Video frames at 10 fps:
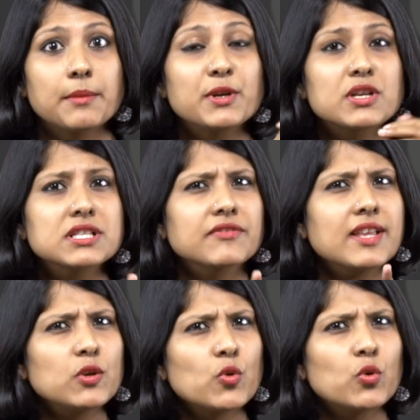Because if
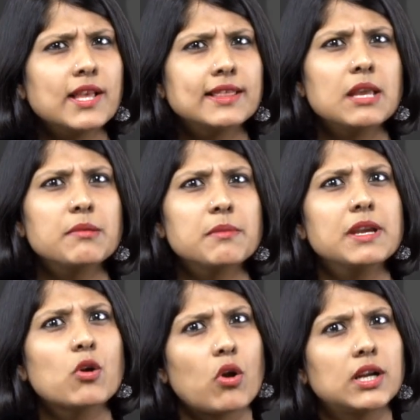they know that they may be
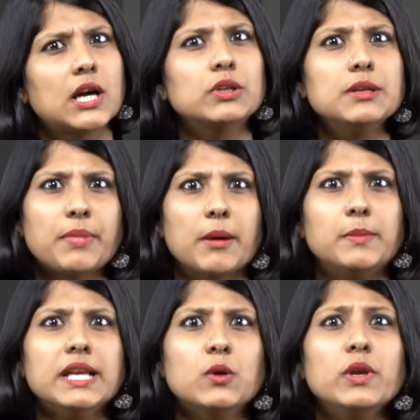called out in
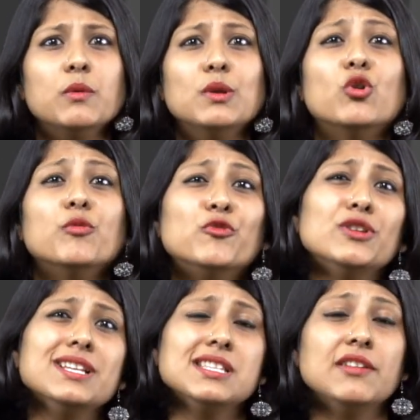public, we will
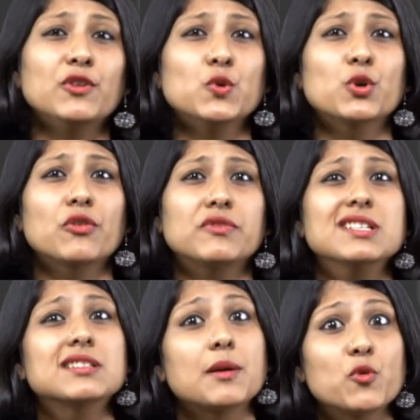hopefully see fewer of
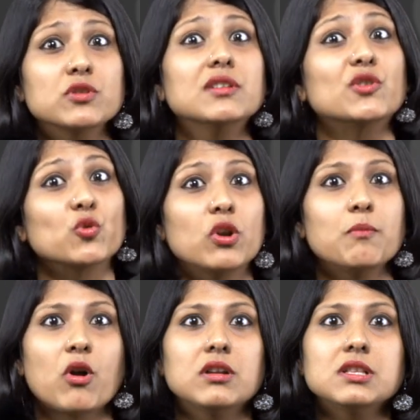these supposed role
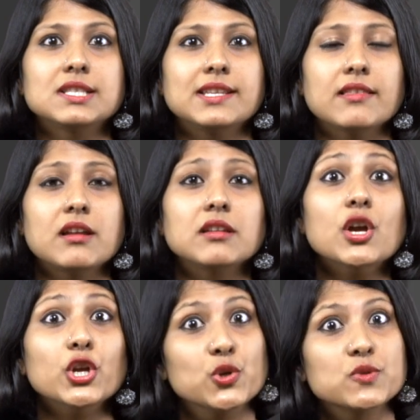models say that
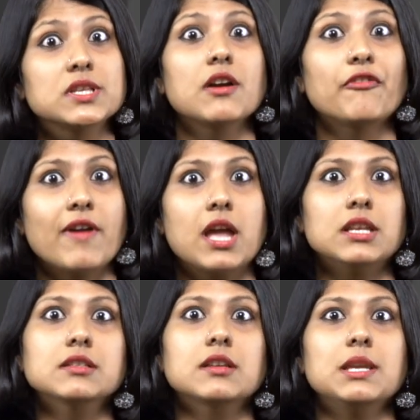using a
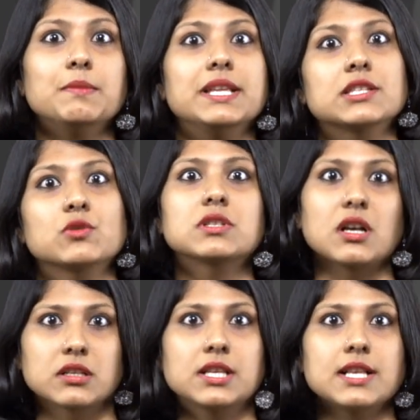fairness cream leads to
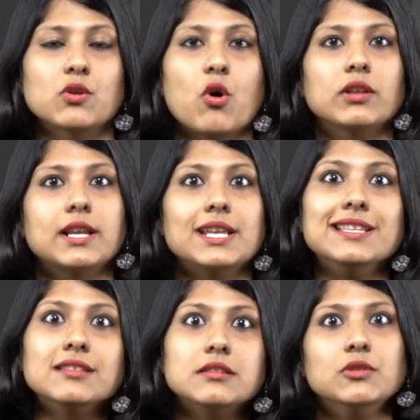success or that
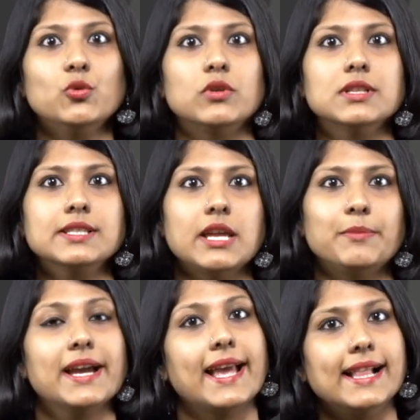instant noodles can
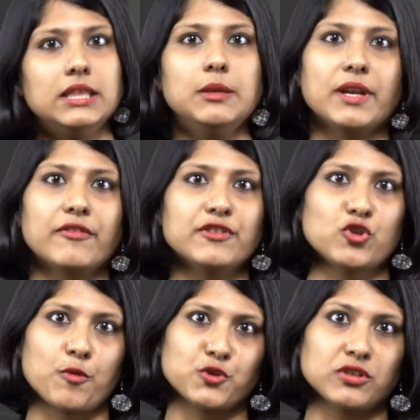be a healthy
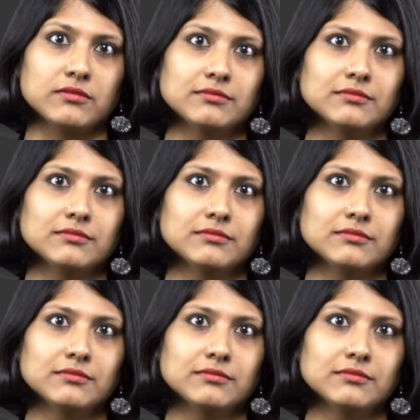breakfast option.